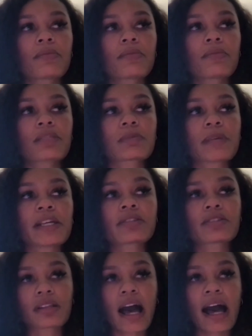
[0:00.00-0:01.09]
speak
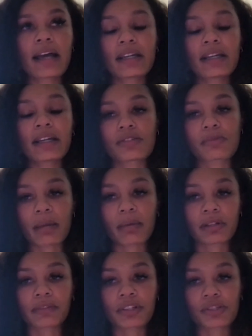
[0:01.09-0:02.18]
to that and use my
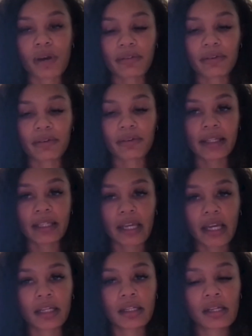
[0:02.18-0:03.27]
privilege in whatever way I
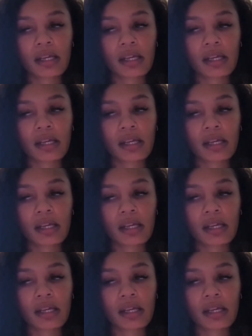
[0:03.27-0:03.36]
can.